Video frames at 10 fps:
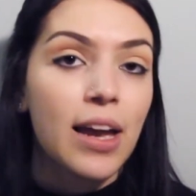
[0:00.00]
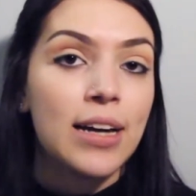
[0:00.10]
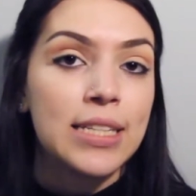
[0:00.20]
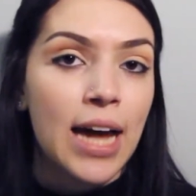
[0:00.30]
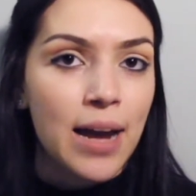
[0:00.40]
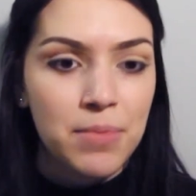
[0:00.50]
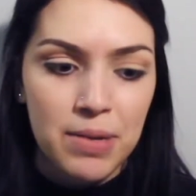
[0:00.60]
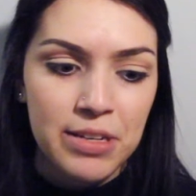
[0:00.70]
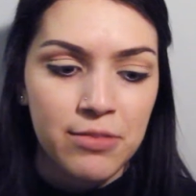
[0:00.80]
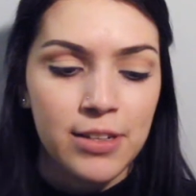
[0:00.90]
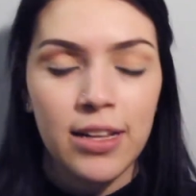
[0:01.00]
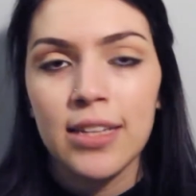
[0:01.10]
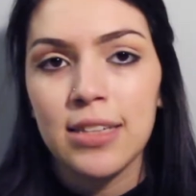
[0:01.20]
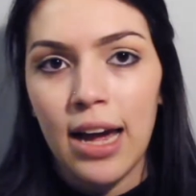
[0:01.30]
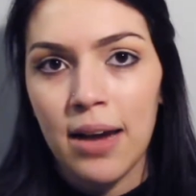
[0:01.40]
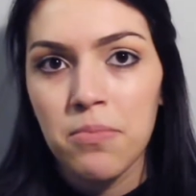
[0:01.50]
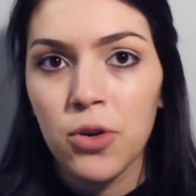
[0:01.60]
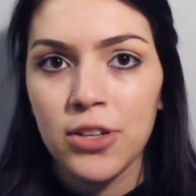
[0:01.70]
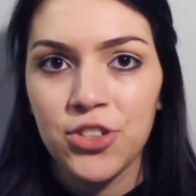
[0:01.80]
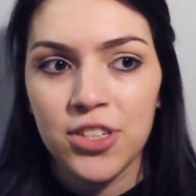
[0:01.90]
as I'm coming to realize I'm
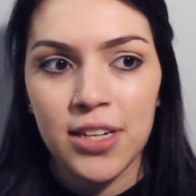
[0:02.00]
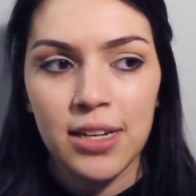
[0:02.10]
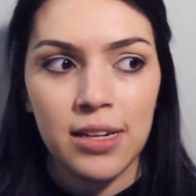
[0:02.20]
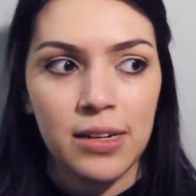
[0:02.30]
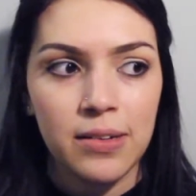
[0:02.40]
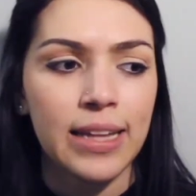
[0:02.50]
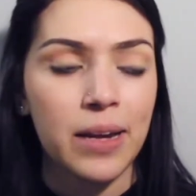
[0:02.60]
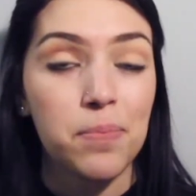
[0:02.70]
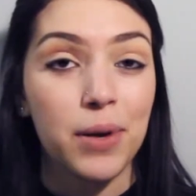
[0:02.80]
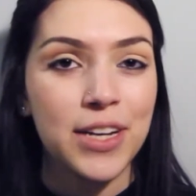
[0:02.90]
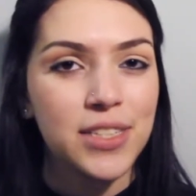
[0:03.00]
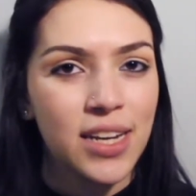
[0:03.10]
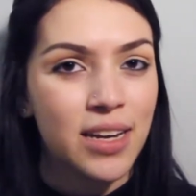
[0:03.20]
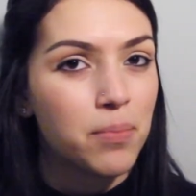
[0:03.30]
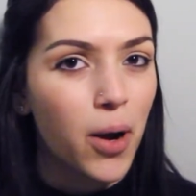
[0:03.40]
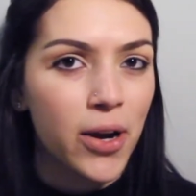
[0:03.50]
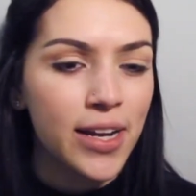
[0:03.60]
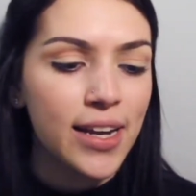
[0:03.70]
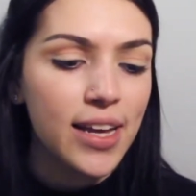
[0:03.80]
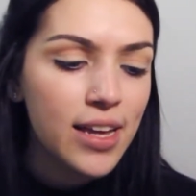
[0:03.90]
more interested in like branding and
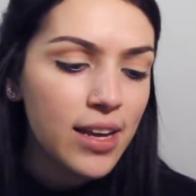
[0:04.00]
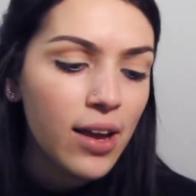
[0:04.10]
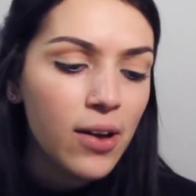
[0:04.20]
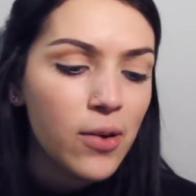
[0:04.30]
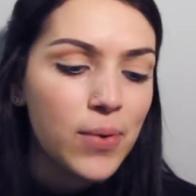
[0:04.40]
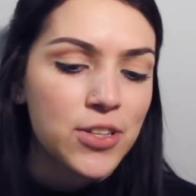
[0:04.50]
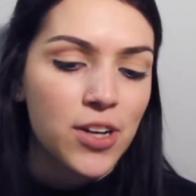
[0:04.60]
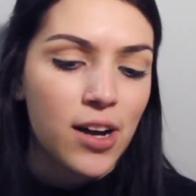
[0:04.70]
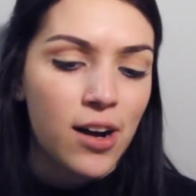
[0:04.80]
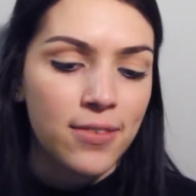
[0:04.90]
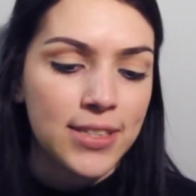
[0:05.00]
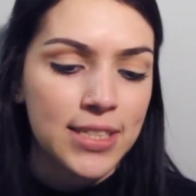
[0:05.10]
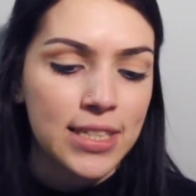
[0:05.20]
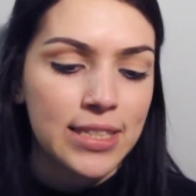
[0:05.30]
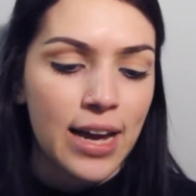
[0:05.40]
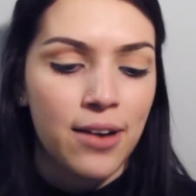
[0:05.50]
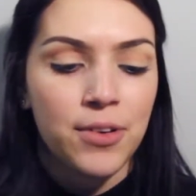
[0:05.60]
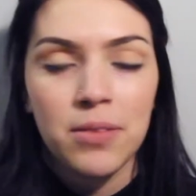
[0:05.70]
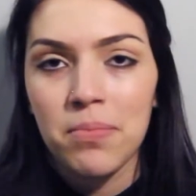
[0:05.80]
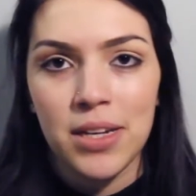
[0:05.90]
marketing, which obviously that
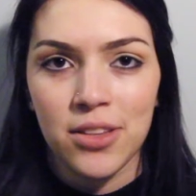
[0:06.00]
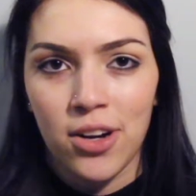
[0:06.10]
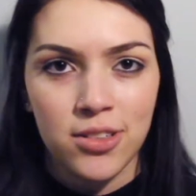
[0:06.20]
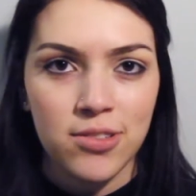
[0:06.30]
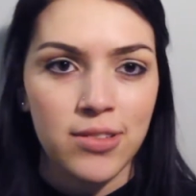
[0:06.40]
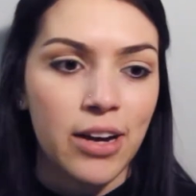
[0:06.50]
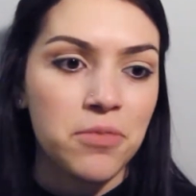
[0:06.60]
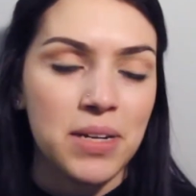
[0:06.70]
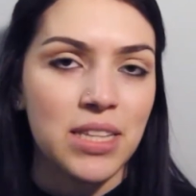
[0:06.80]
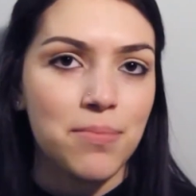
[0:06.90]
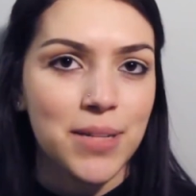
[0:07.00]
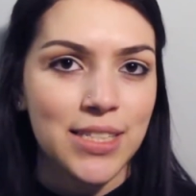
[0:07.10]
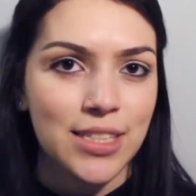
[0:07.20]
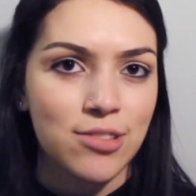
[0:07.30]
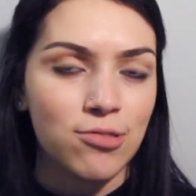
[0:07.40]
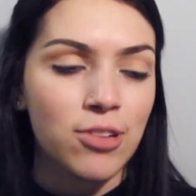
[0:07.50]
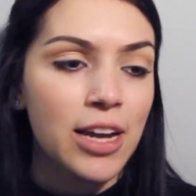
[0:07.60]
wouldn't be in the art school, that would be in the business school